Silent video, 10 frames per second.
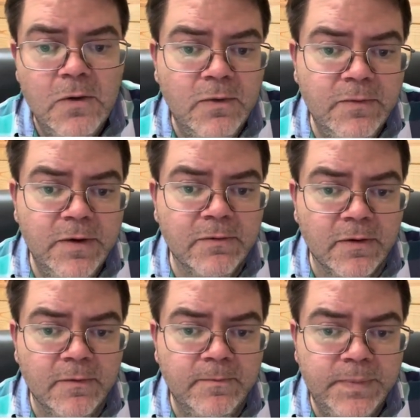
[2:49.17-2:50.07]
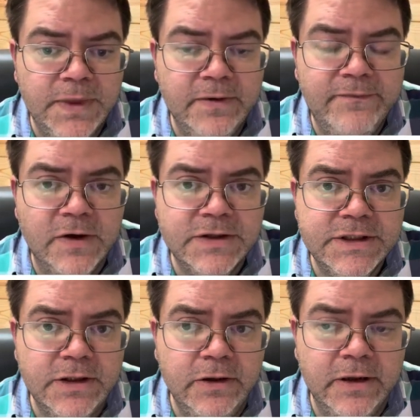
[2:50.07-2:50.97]
when we were
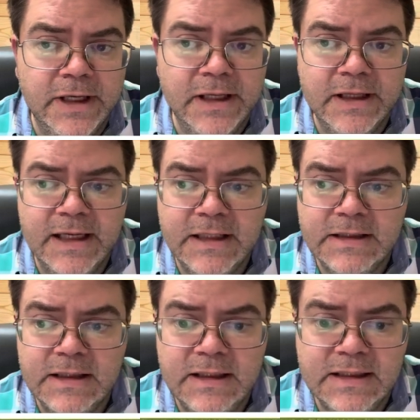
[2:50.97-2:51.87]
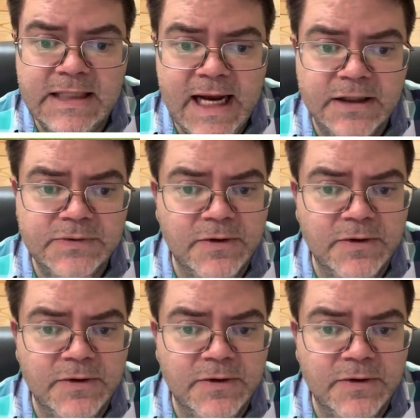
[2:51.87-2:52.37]
first looking at the this house,